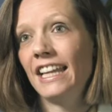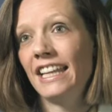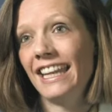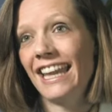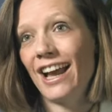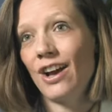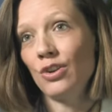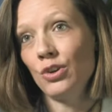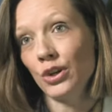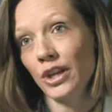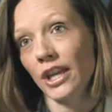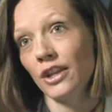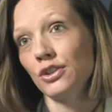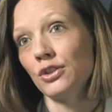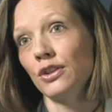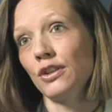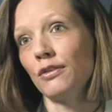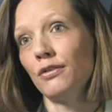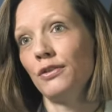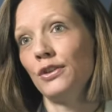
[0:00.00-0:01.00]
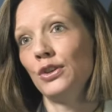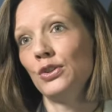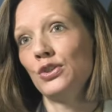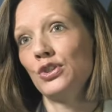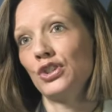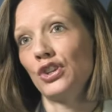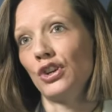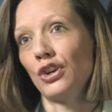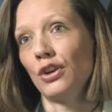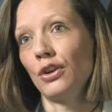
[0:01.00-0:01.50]
Now, looking to the
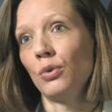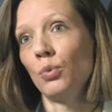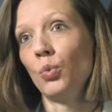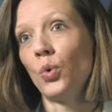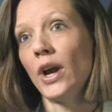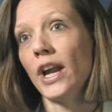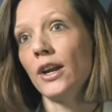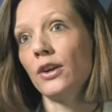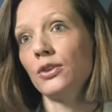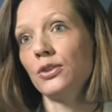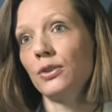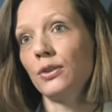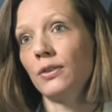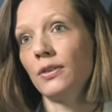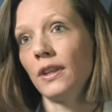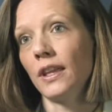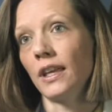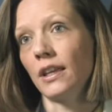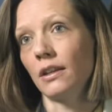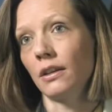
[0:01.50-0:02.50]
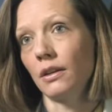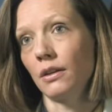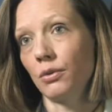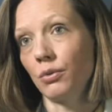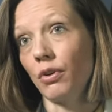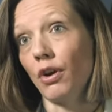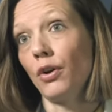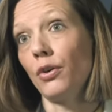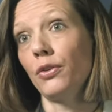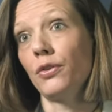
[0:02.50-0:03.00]
future, where do you think
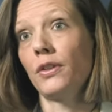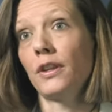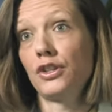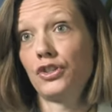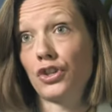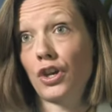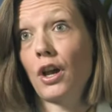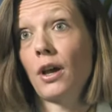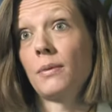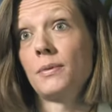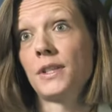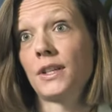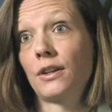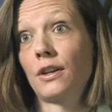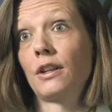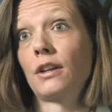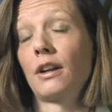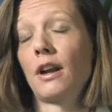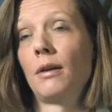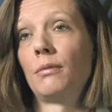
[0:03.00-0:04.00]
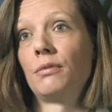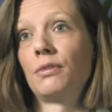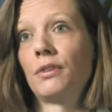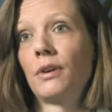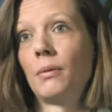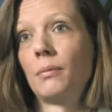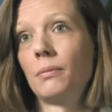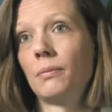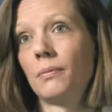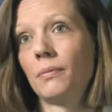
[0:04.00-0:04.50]
growth and jobs are going to come
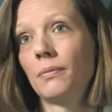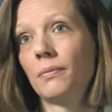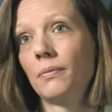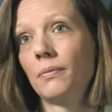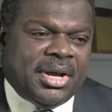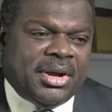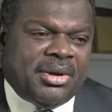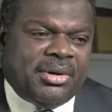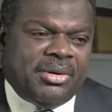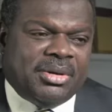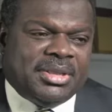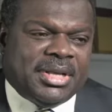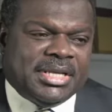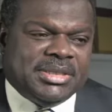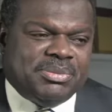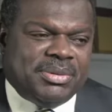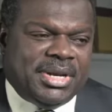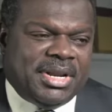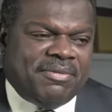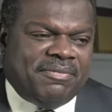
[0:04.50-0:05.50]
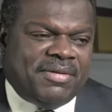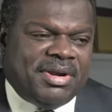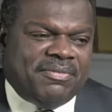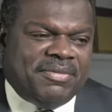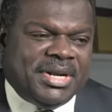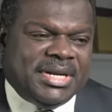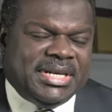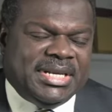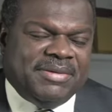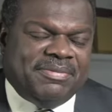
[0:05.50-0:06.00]
from? Growth has been a very,
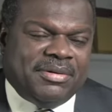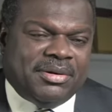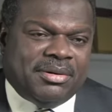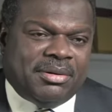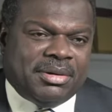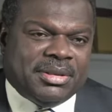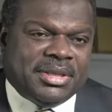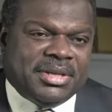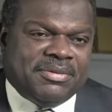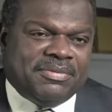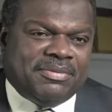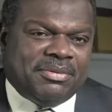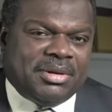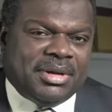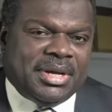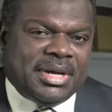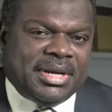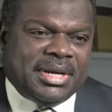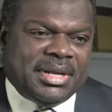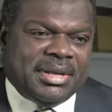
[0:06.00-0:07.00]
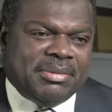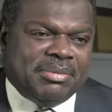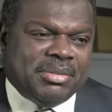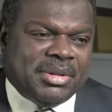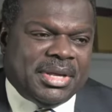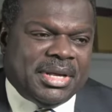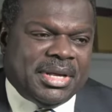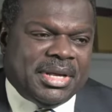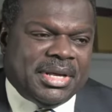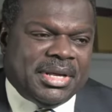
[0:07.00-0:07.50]
very difficult thing for Ghana
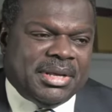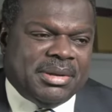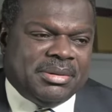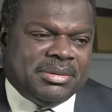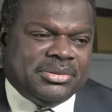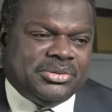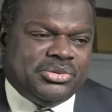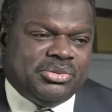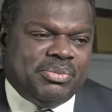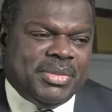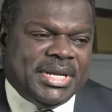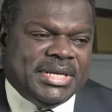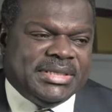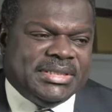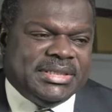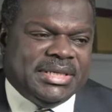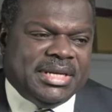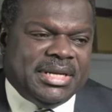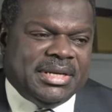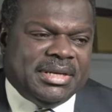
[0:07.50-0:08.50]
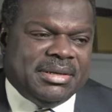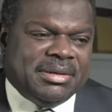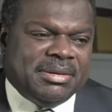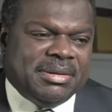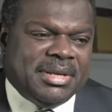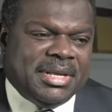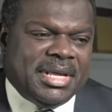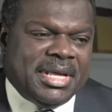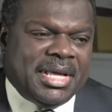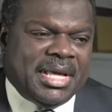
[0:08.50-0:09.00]
to maintain
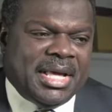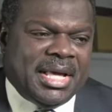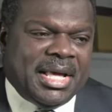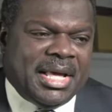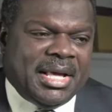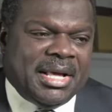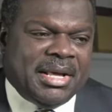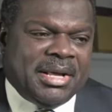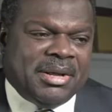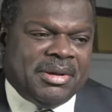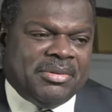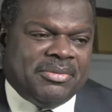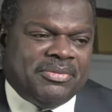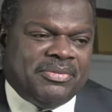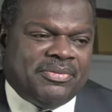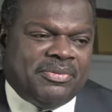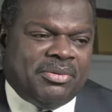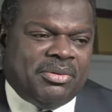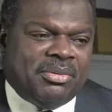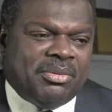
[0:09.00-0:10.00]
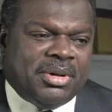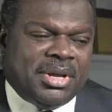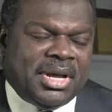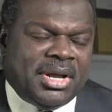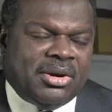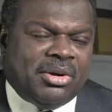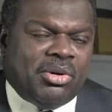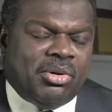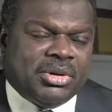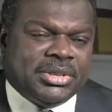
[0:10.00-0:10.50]
for
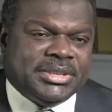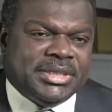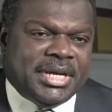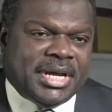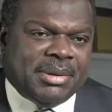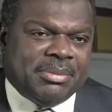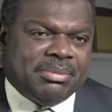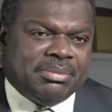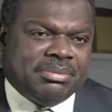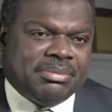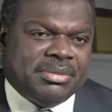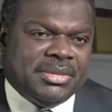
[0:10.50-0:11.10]
a long time.